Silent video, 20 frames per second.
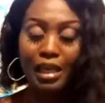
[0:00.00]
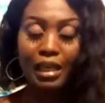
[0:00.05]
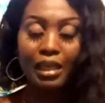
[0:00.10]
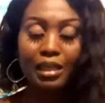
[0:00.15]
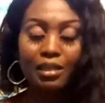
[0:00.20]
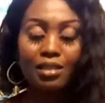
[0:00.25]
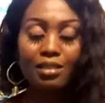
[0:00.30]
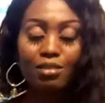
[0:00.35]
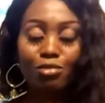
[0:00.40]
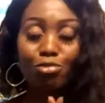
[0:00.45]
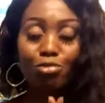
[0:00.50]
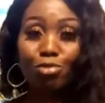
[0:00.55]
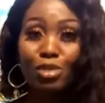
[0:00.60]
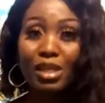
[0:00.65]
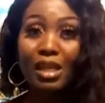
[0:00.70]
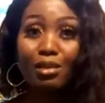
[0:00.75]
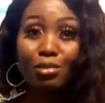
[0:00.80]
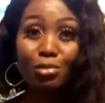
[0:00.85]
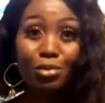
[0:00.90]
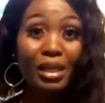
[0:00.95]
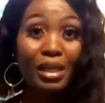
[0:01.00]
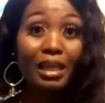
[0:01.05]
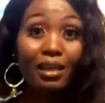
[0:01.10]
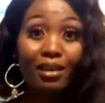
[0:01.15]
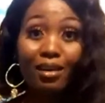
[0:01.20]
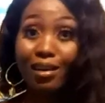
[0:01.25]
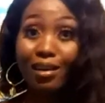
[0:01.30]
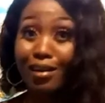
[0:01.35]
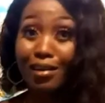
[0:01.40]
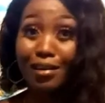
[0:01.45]
And it is really, really
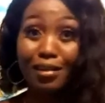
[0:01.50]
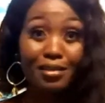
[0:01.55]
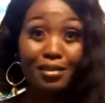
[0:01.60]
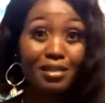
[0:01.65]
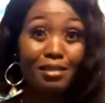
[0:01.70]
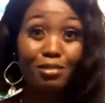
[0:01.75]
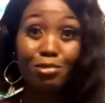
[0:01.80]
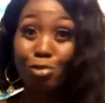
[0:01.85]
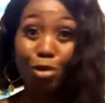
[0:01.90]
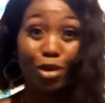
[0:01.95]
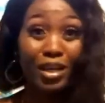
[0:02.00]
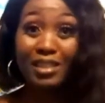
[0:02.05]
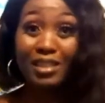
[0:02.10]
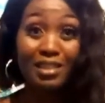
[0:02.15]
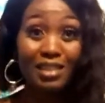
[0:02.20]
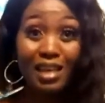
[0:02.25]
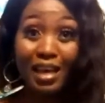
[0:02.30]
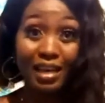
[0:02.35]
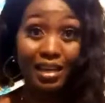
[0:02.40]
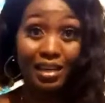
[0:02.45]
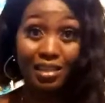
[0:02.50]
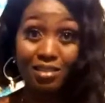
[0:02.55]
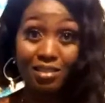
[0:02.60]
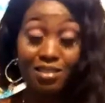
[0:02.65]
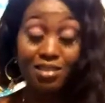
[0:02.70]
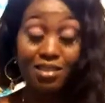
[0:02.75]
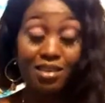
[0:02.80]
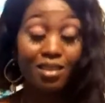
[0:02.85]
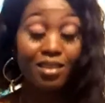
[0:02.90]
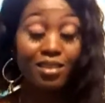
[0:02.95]
not rocket
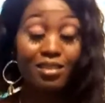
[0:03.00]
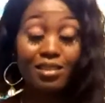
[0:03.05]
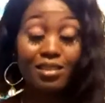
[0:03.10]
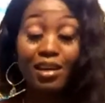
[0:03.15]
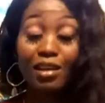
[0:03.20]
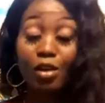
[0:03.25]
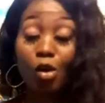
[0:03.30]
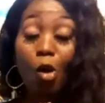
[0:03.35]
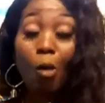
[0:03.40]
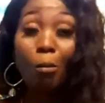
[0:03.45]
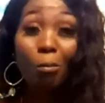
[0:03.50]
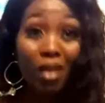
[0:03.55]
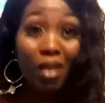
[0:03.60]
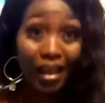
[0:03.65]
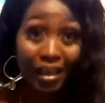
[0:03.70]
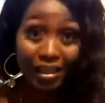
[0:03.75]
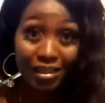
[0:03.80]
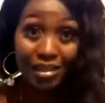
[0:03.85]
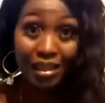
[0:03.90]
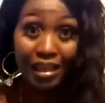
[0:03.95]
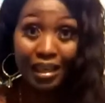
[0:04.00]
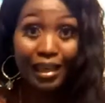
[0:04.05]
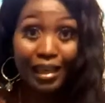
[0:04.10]
science. It is not complex.